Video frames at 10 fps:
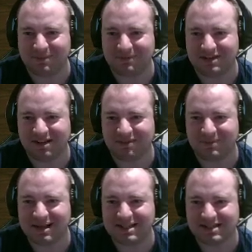which I
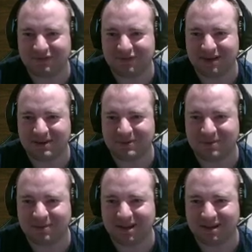managed to fail
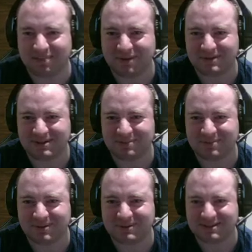by bouncing on
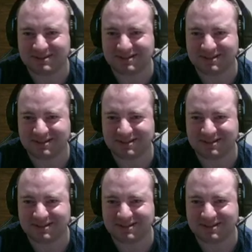boxes.